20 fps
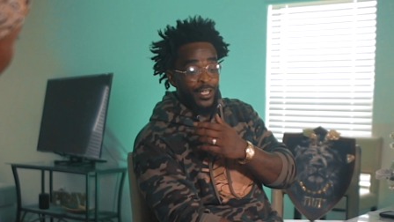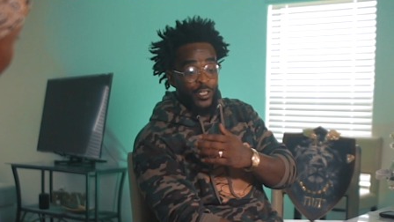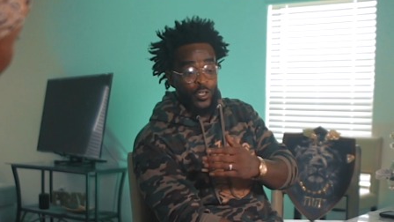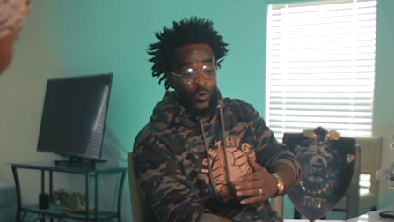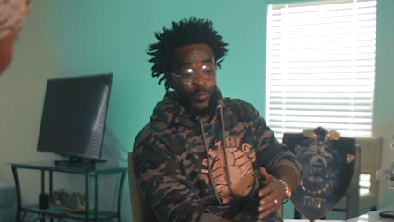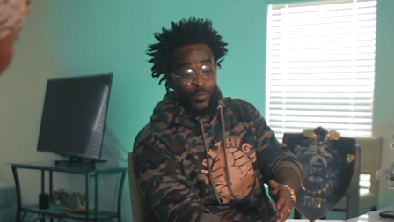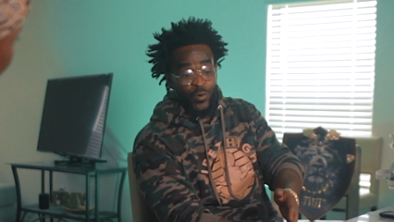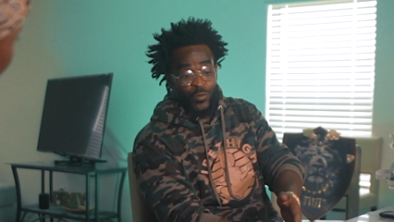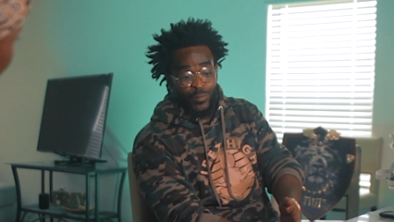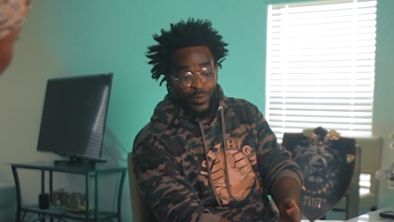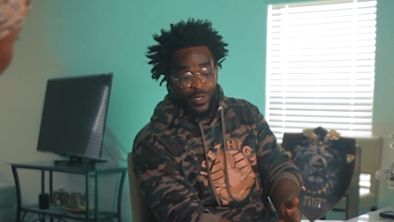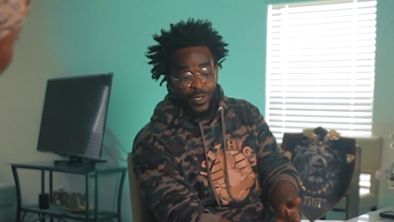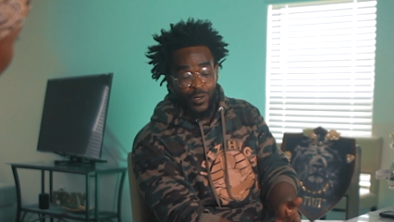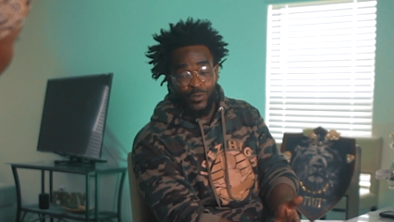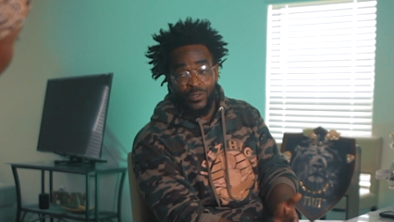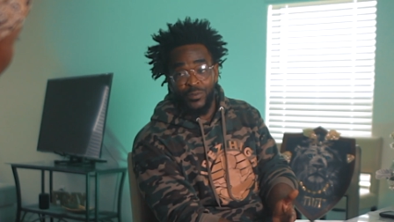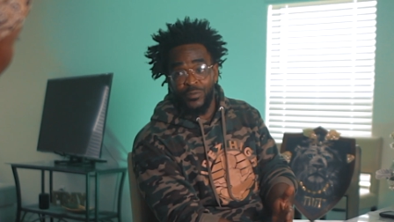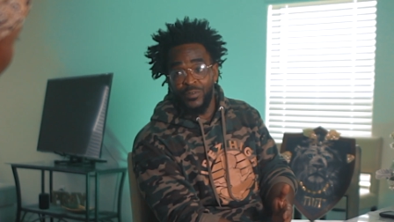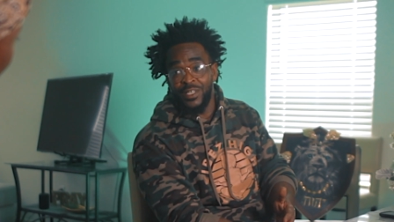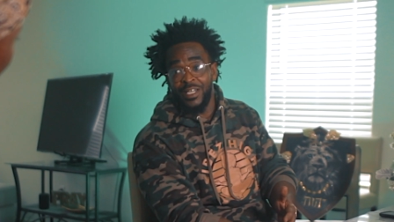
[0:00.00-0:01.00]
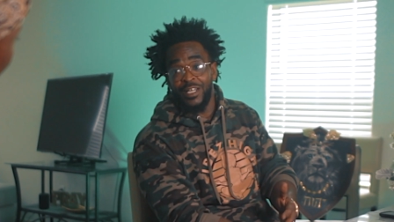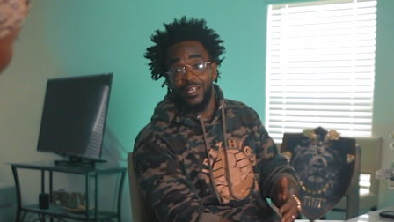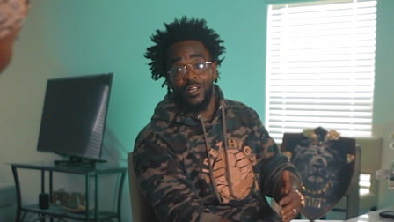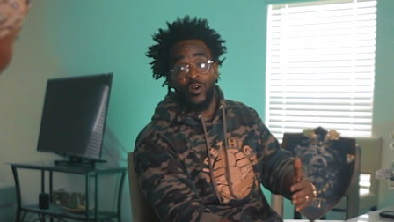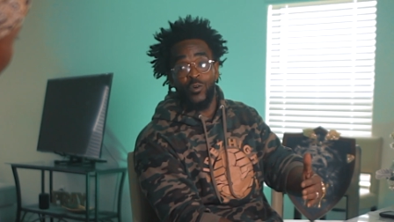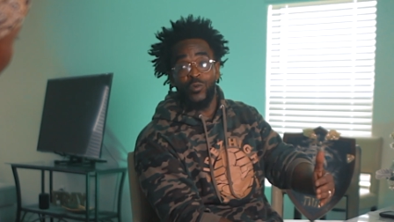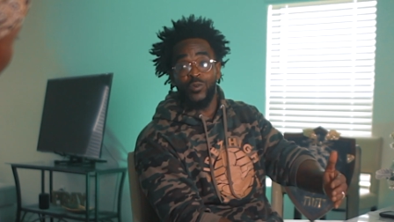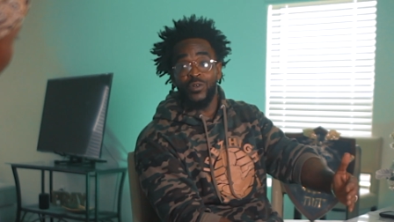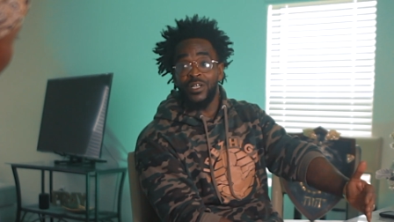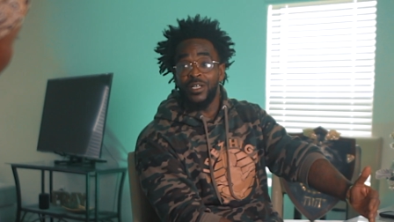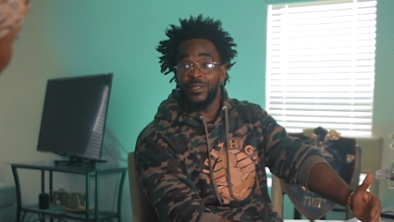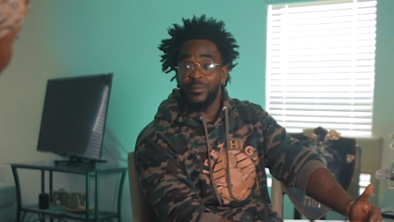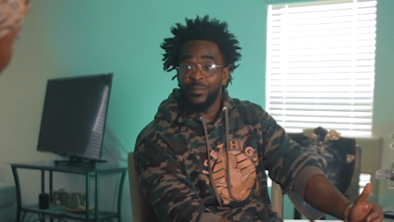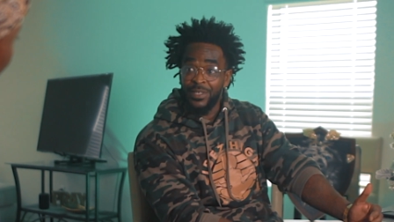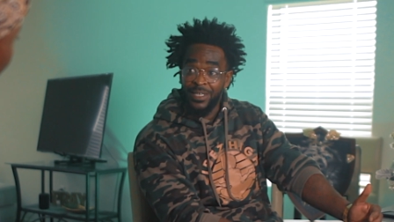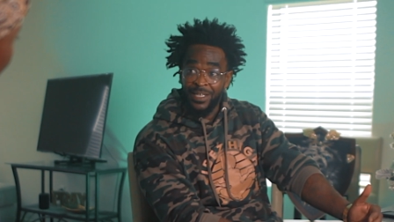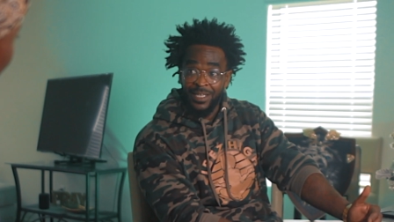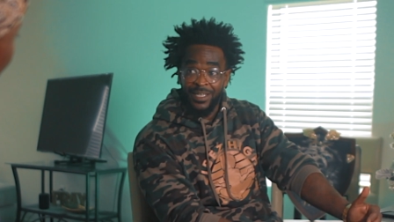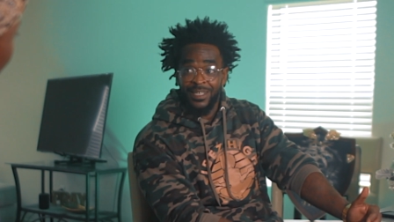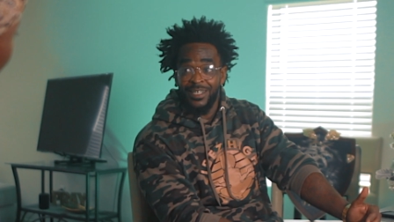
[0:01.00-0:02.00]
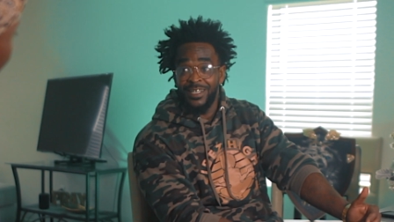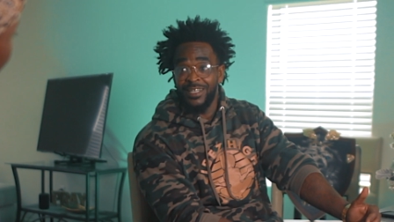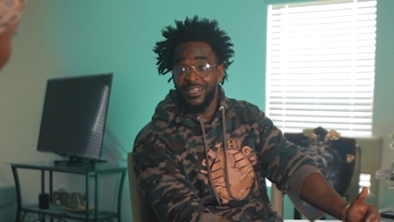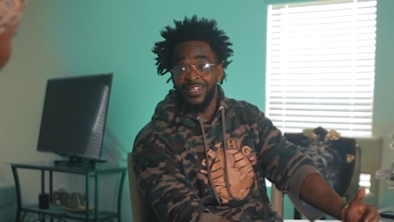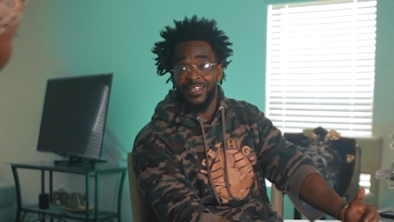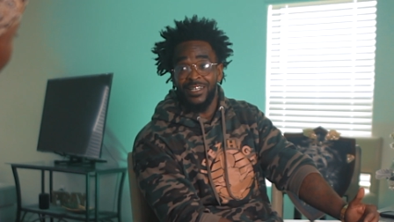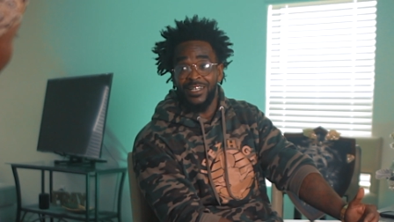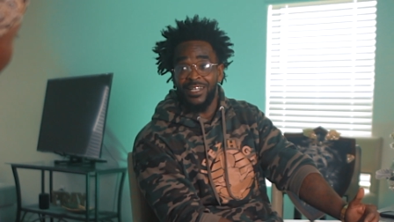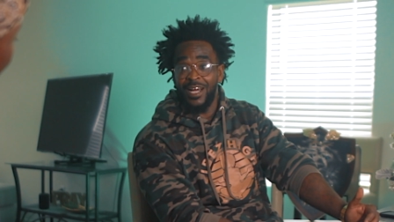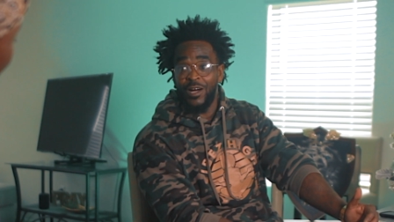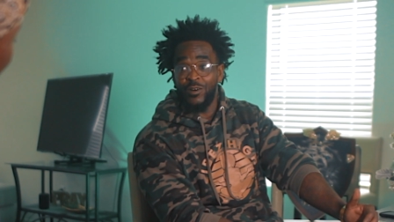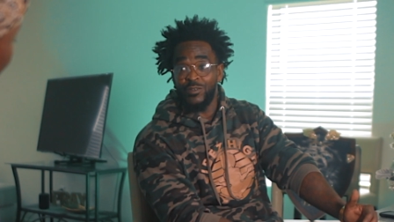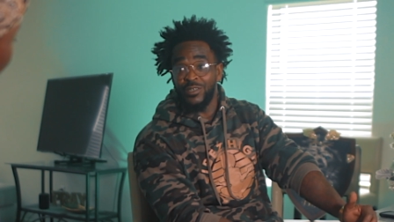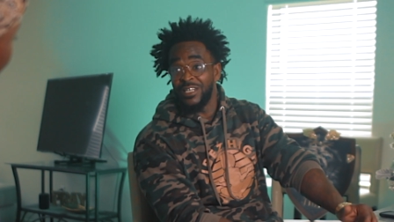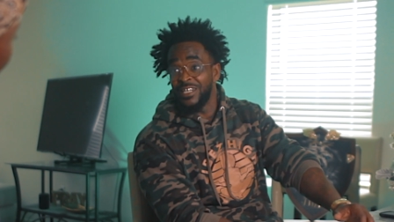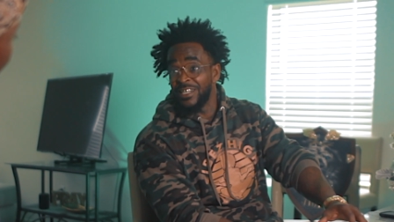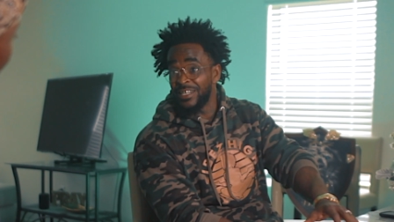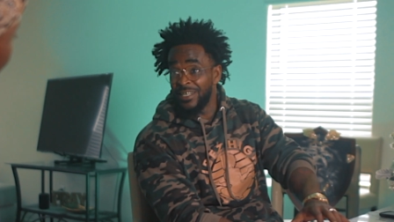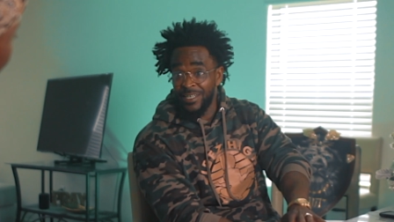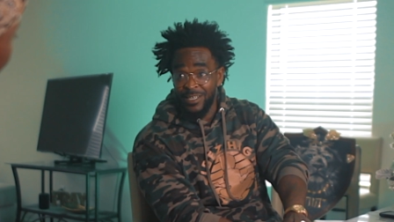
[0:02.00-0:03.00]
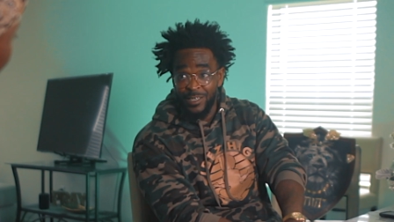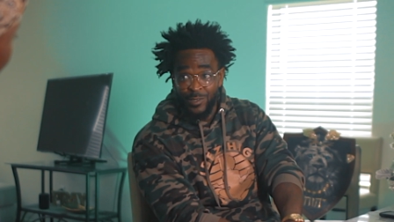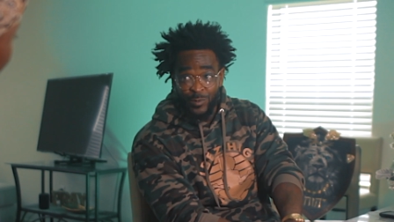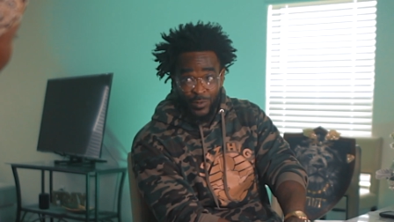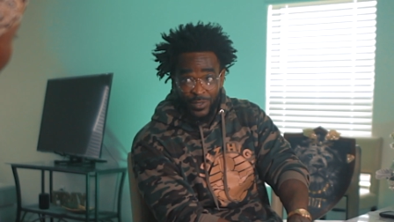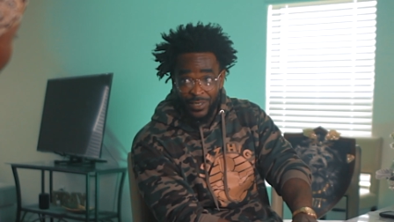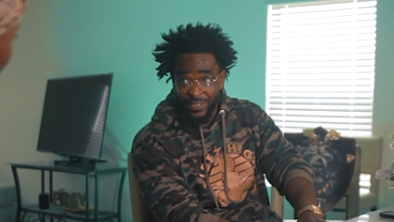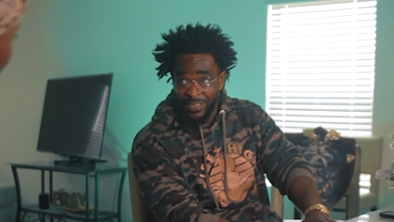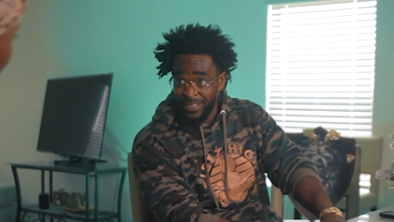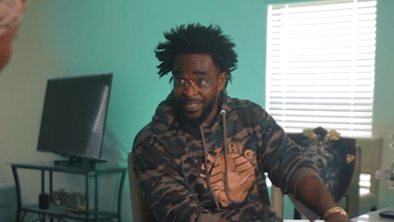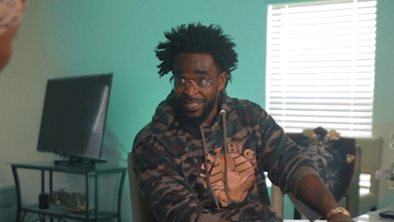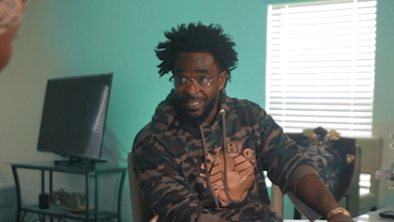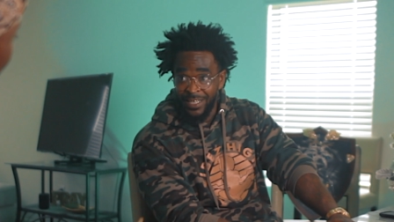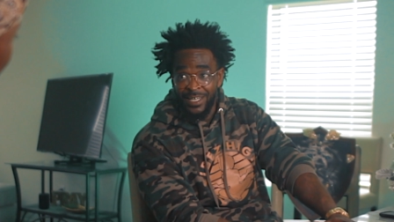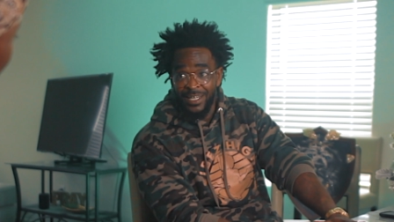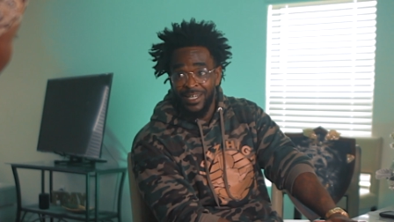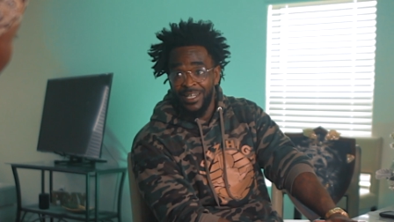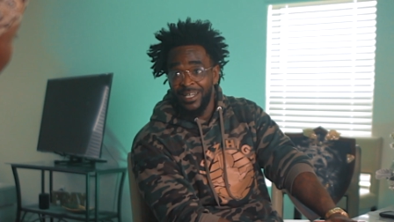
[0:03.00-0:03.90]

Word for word: then you know both my co-defendants they older than me. I was the youngest one.